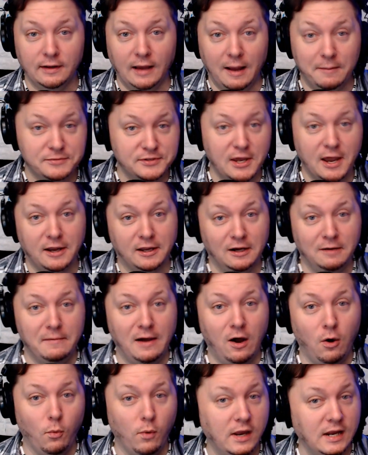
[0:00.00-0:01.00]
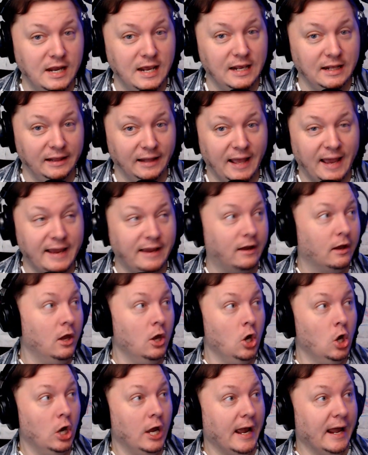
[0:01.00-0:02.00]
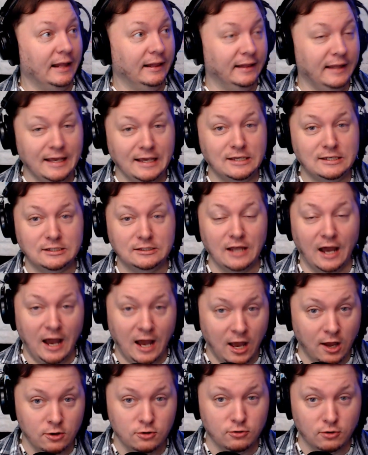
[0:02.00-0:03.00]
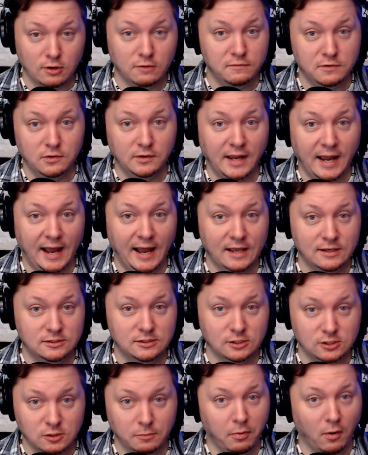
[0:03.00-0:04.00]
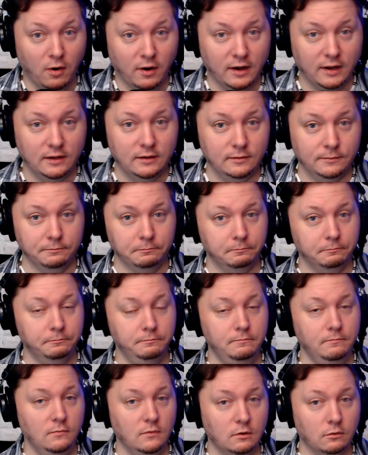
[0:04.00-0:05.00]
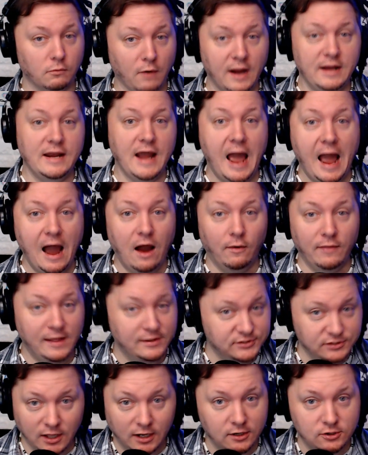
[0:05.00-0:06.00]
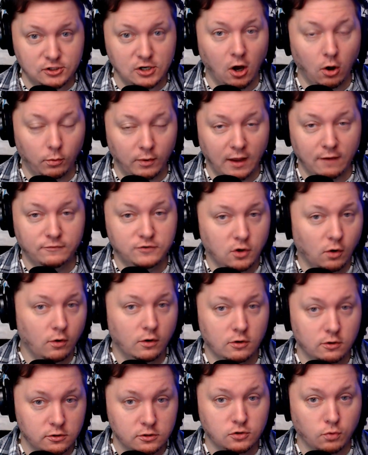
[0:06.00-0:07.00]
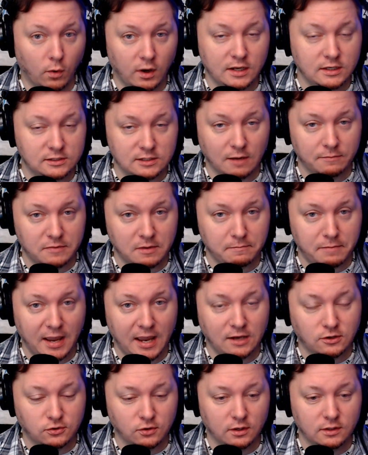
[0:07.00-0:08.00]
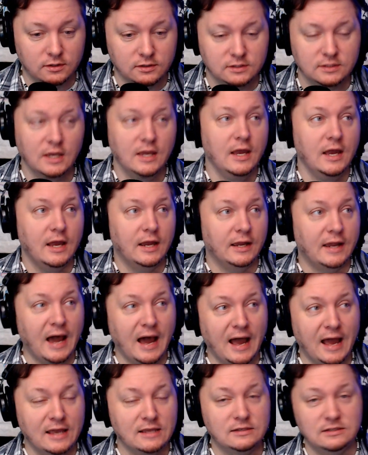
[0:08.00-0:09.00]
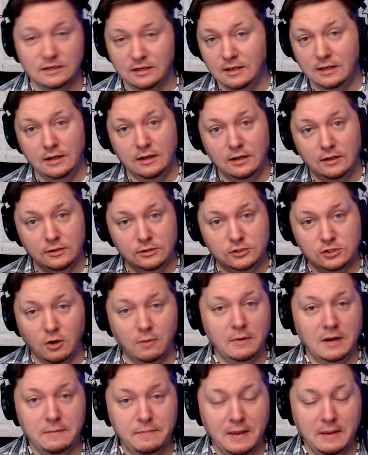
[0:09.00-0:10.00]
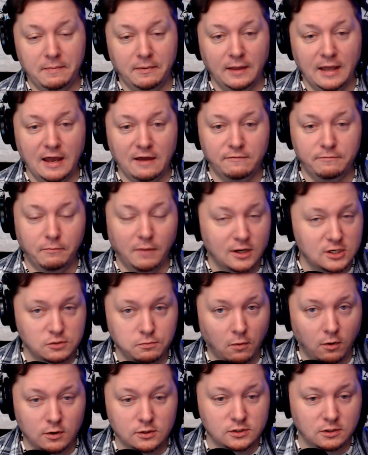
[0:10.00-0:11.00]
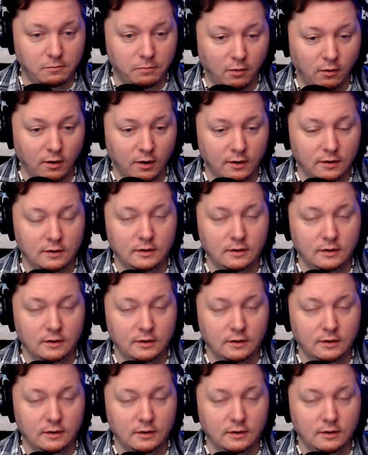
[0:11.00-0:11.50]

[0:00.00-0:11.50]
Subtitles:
I'm talking about we need like at least 100 of you guys to support it right now. That's not a joke. We have 220-something patrons. Guys, so many people have much more support.